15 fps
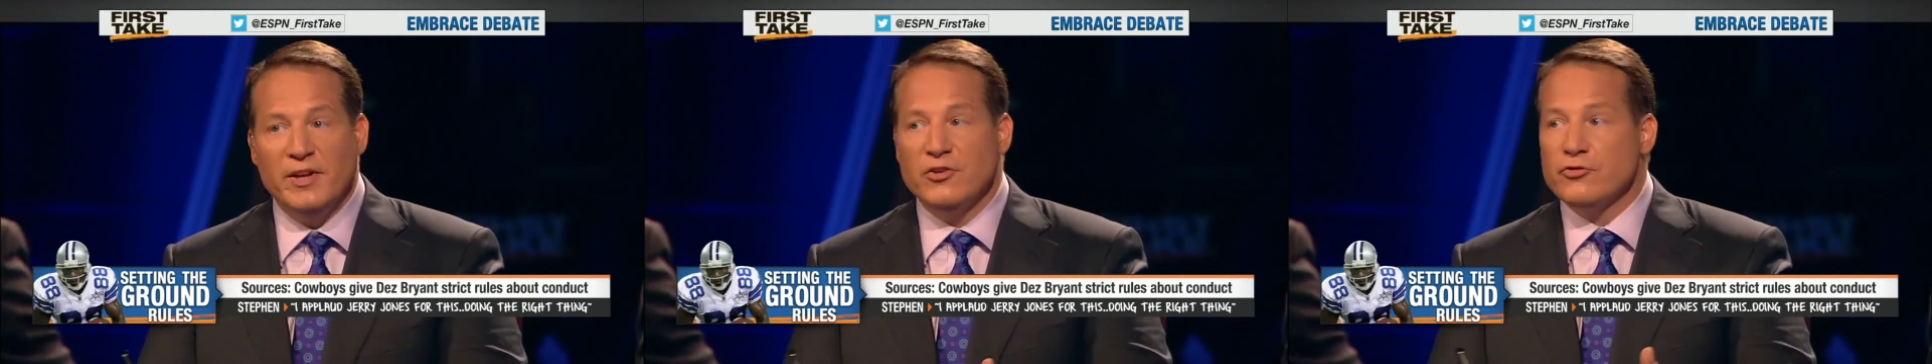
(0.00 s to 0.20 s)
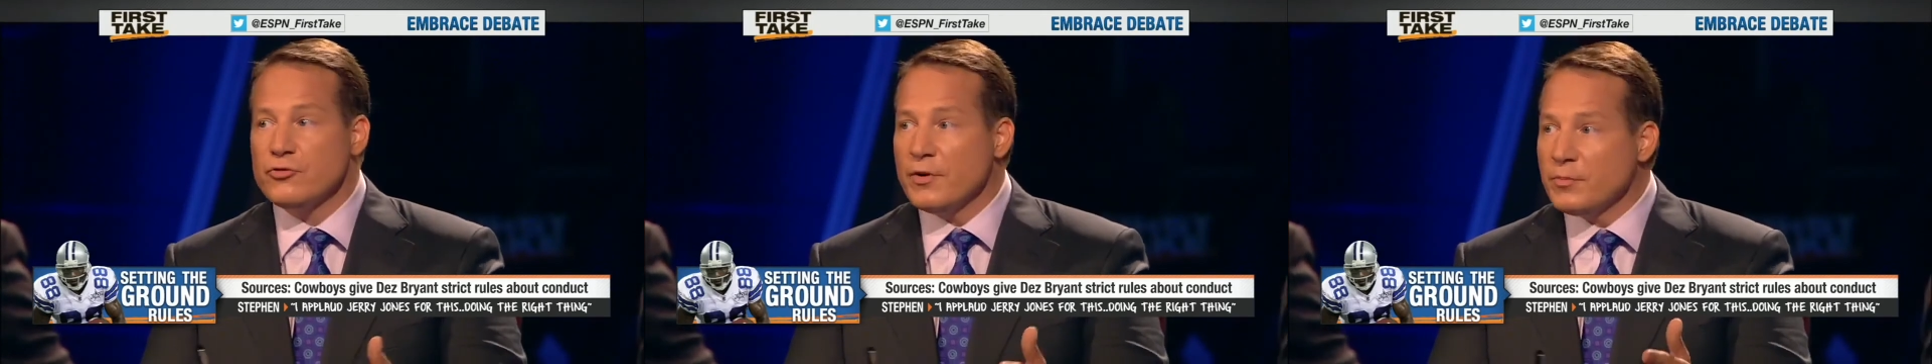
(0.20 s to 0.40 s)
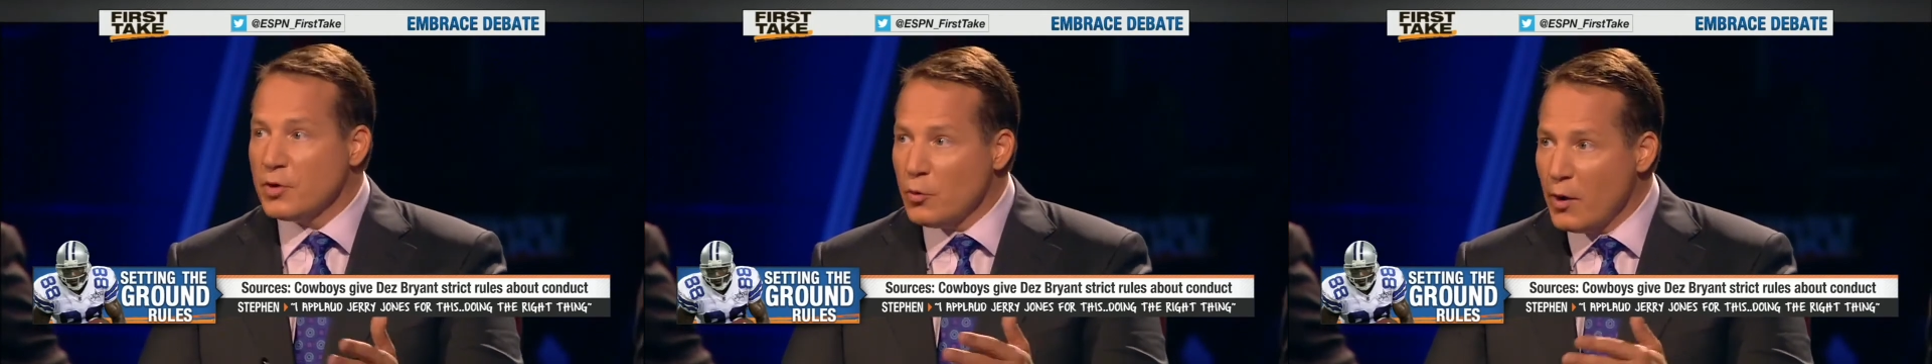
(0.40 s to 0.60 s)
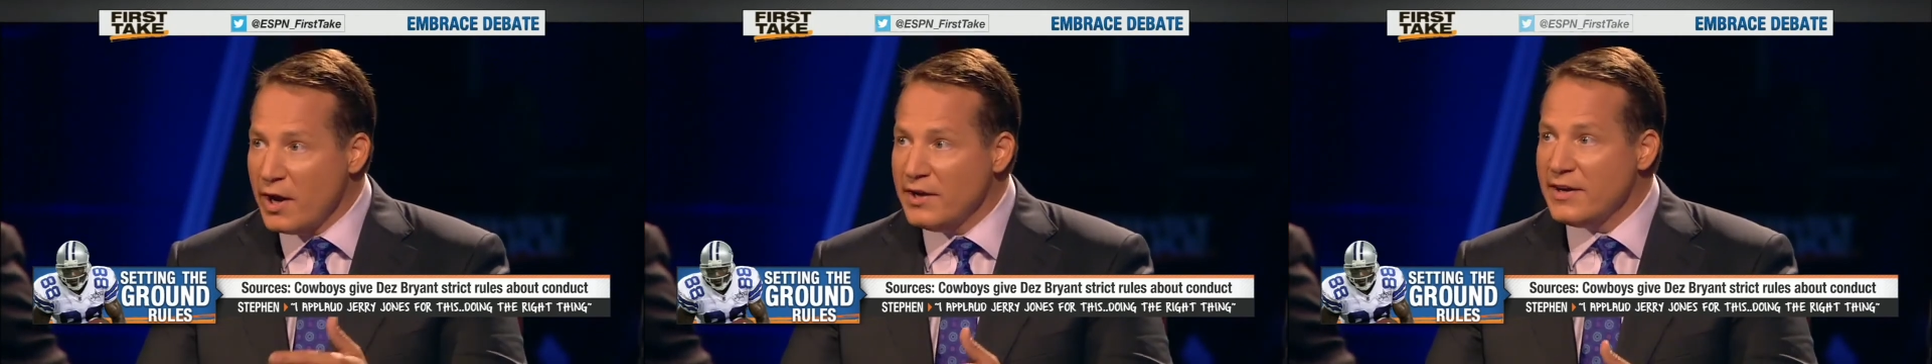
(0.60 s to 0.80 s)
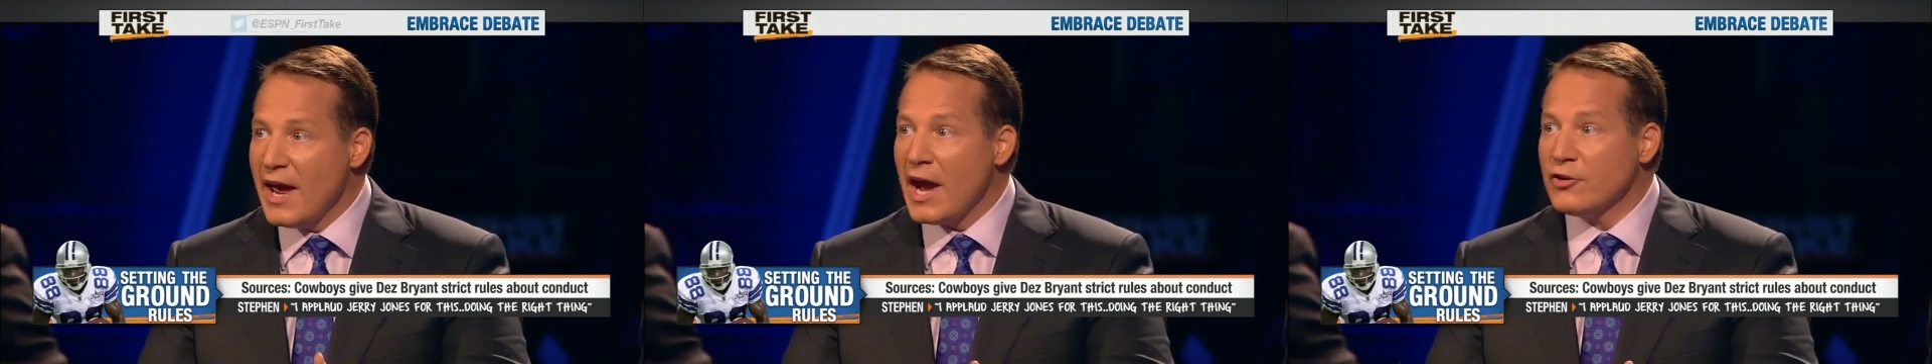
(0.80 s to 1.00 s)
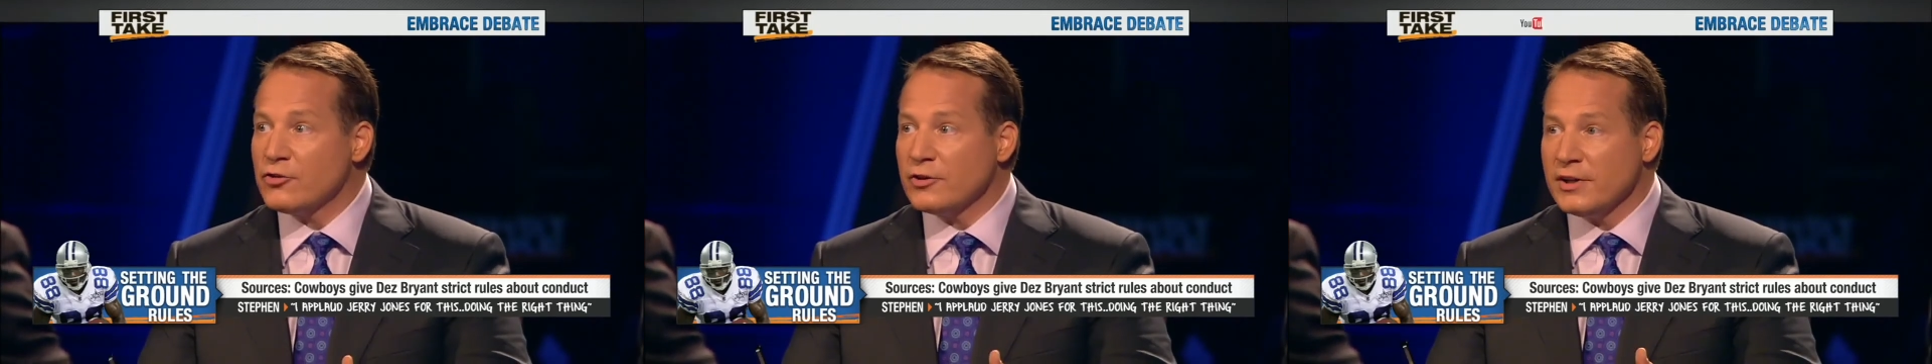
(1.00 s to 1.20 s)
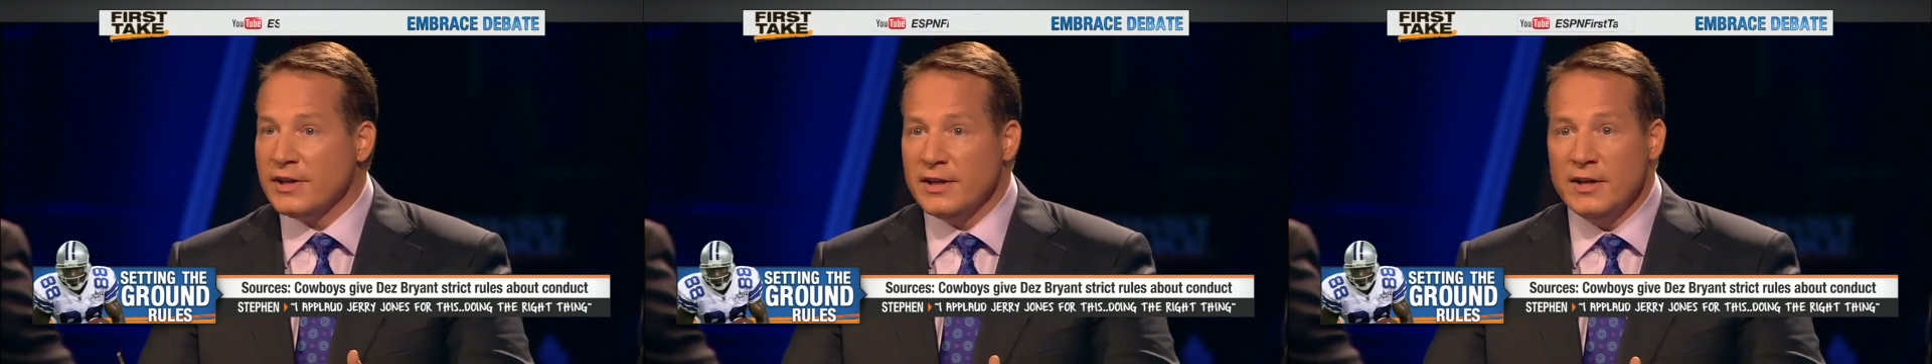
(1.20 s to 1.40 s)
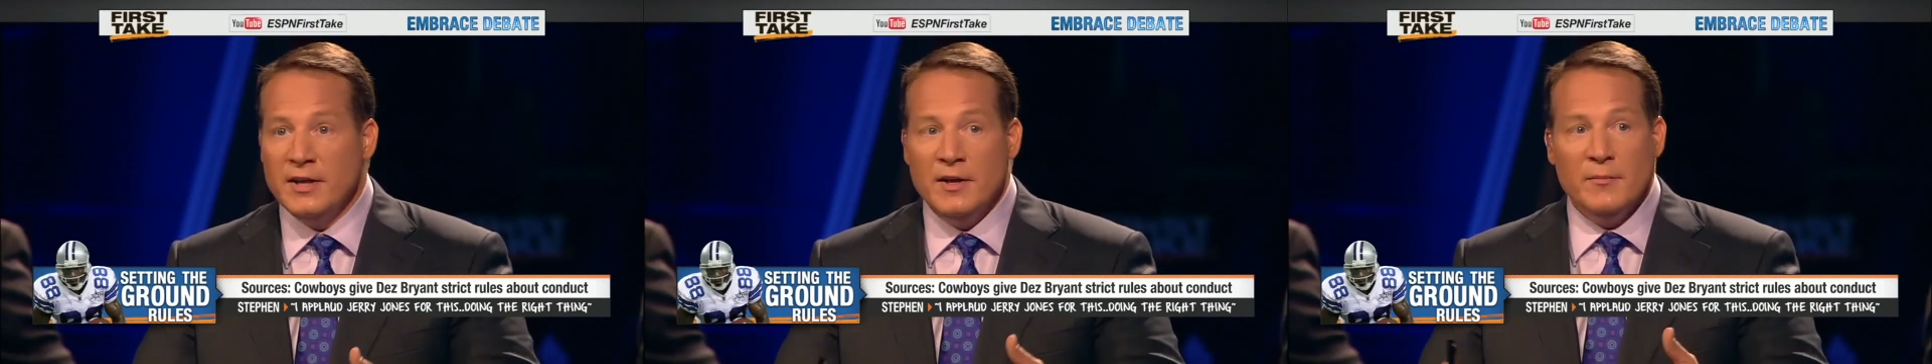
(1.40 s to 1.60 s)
stripped away naturally